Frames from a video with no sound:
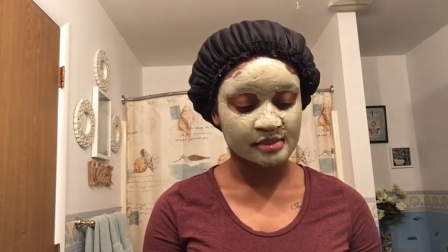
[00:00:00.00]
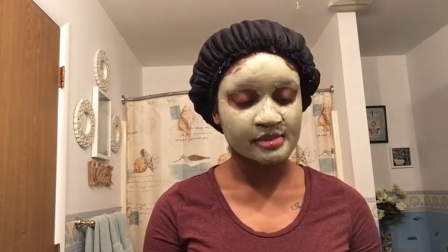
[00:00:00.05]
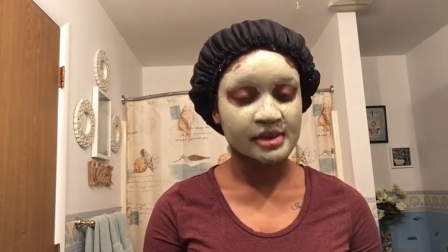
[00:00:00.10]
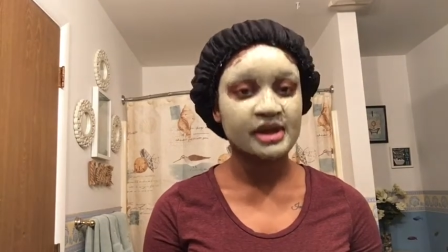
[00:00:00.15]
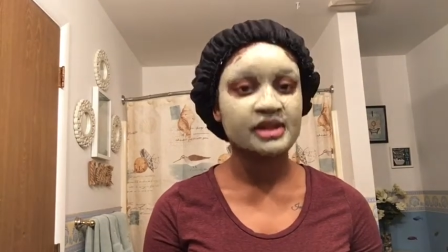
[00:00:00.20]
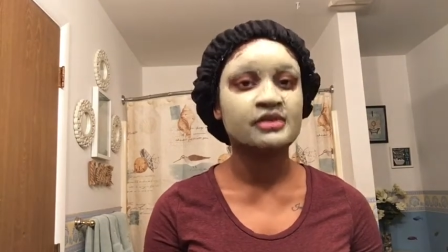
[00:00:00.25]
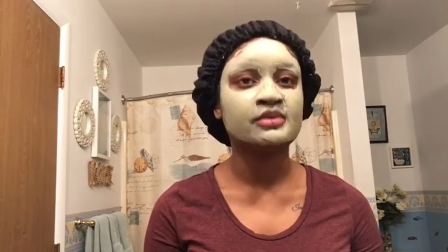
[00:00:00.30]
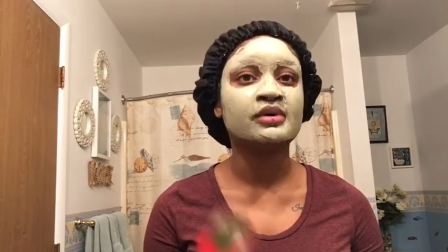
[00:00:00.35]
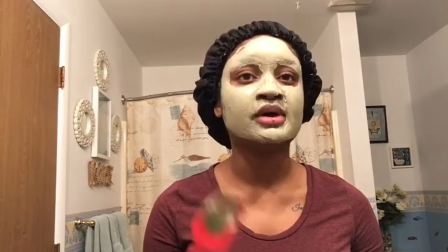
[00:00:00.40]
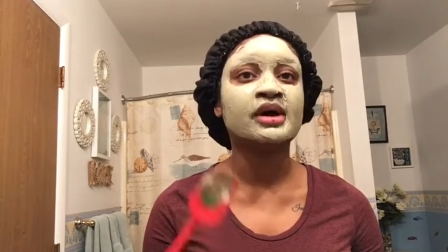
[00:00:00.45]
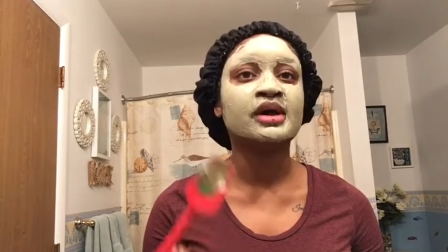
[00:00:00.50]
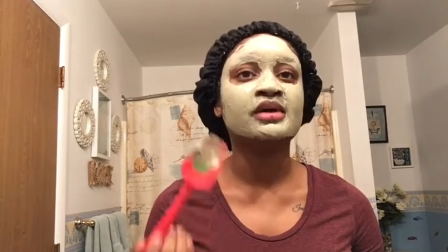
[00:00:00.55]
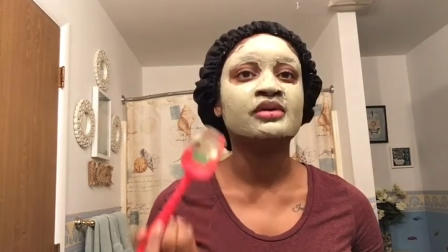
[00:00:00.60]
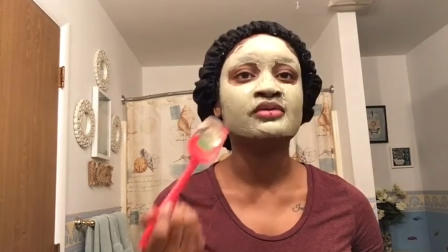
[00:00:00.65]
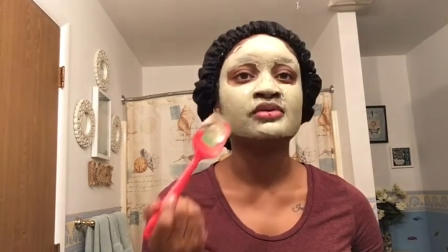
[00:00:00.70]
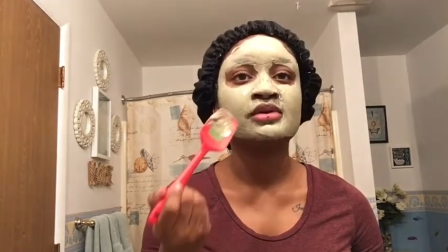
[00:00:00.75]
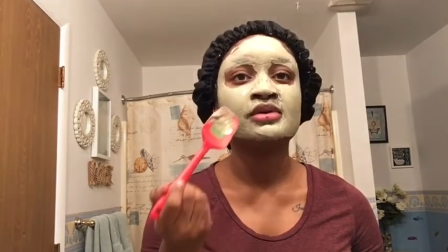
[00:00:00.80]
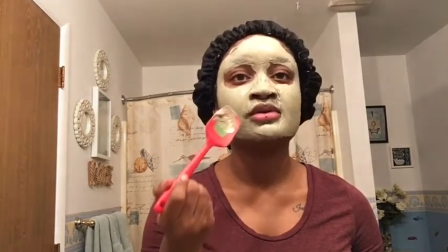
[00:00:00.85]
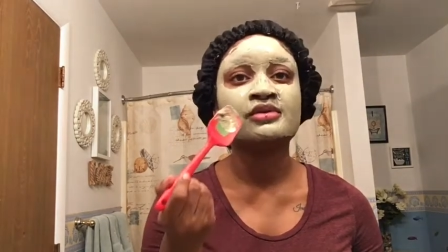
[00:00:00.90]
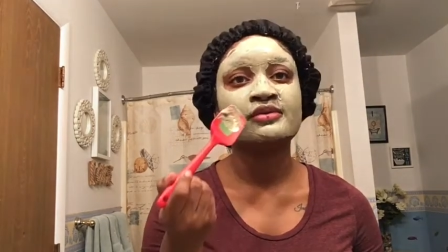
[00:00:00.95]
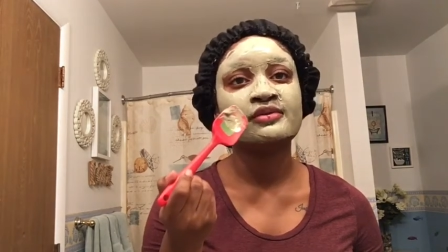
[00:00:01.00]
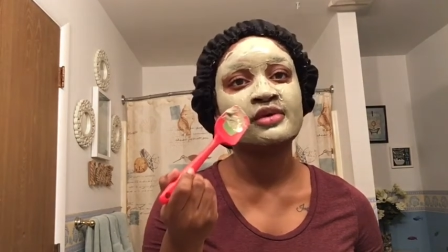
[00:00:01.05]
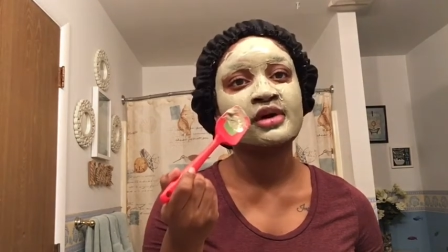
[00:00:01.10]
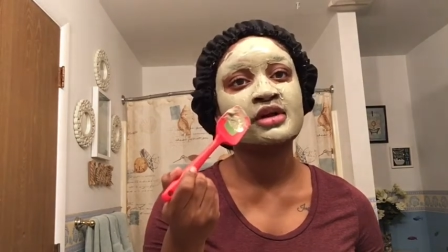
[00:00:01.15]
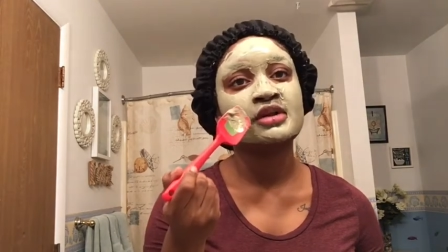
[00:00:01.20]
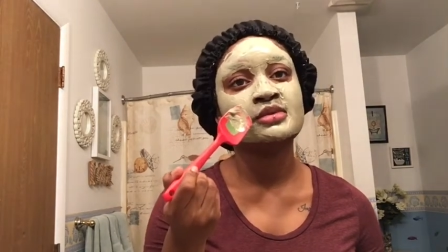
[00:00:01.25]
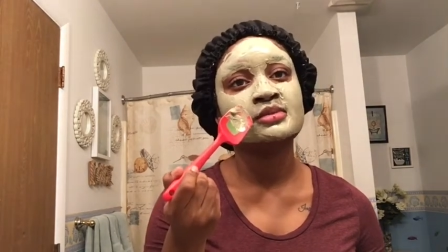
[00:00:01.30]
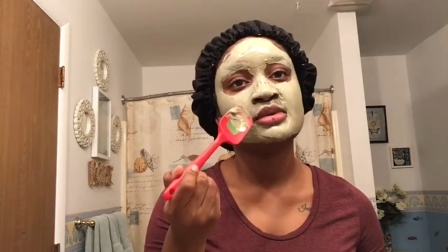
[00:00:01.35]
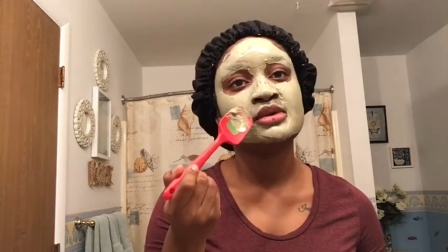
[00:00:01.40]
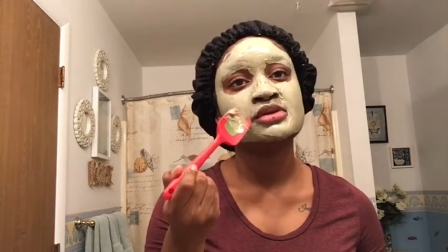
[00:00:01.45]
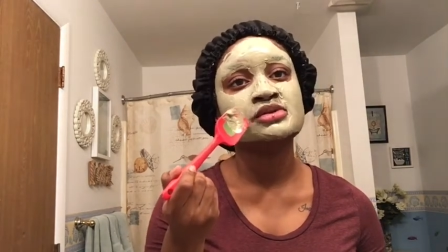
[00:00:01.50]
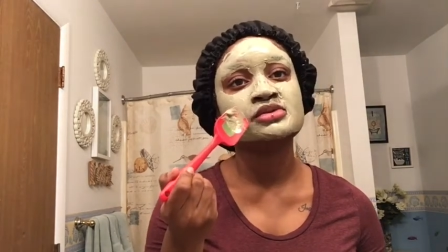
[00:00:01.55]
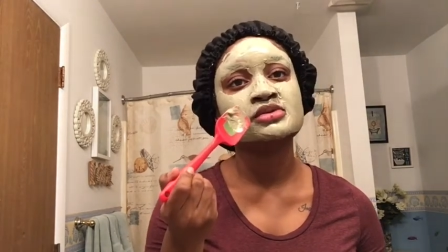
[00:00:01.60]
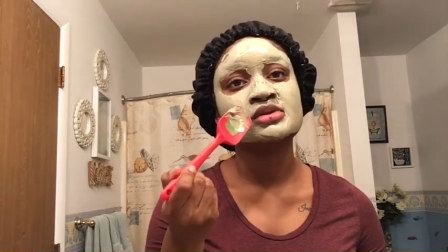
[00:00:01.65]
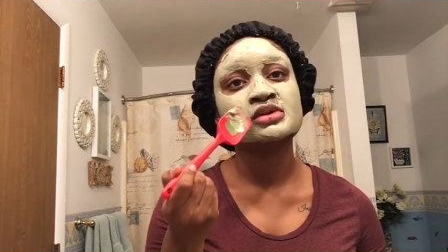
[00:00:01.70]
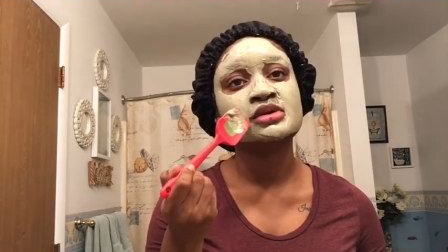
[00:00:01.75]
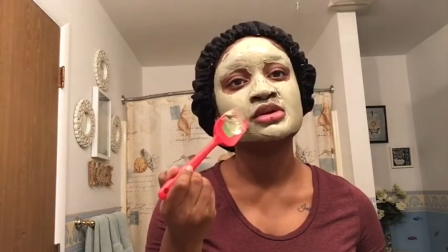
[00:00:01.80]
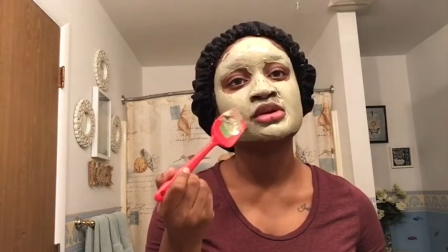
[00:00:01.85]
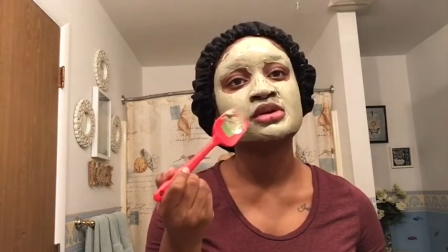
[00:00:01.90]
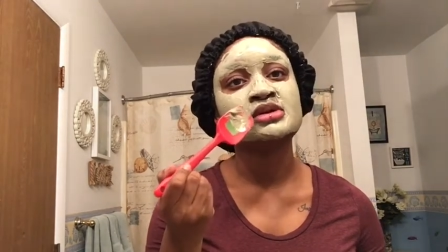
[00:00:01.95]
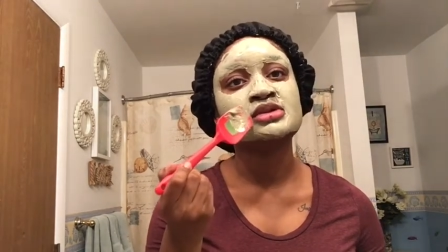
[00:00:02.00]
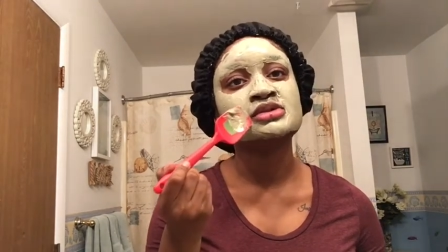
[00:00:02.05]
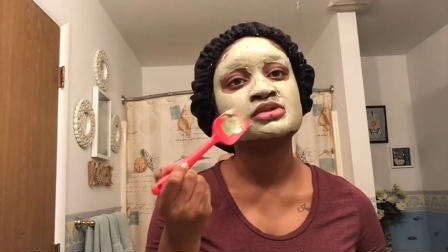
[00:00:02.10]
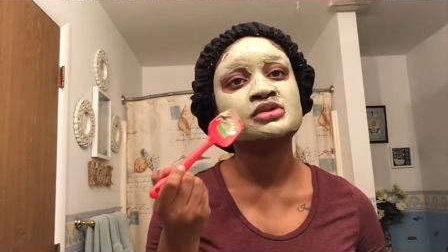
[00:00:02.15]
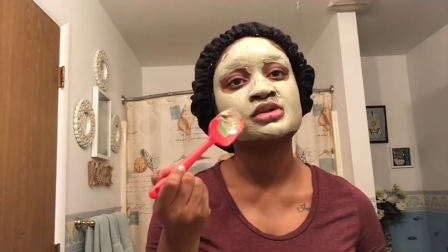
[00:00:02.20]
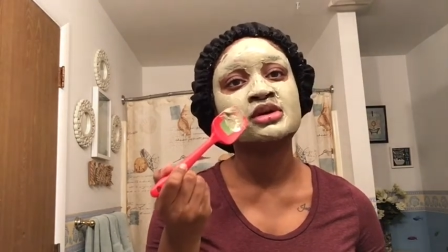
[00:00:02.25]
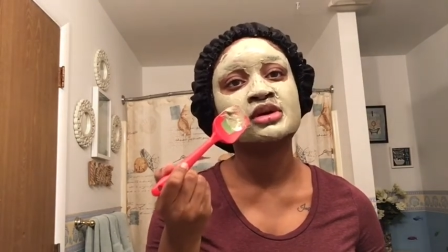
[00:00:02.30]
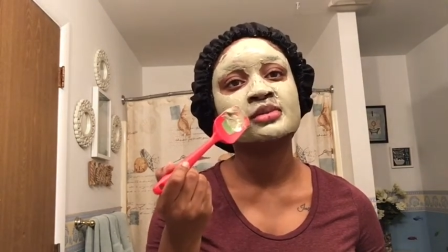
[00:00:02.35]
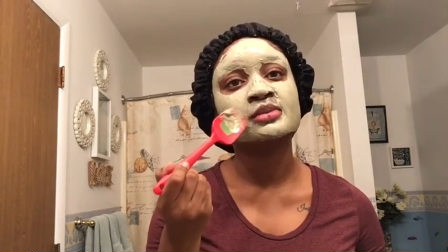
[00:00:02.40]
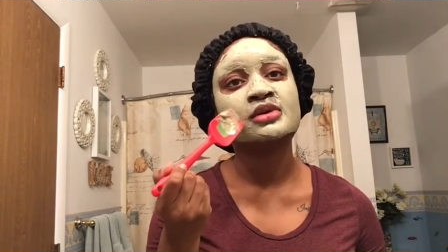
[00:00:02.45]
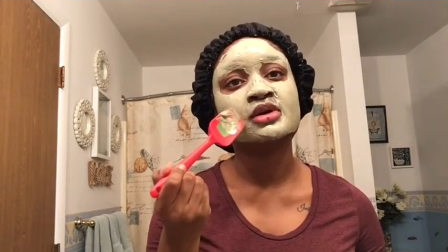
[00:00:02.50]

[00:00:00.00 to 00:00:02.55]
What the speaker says: by the way, if you don't follow me on Twitter and Instagram,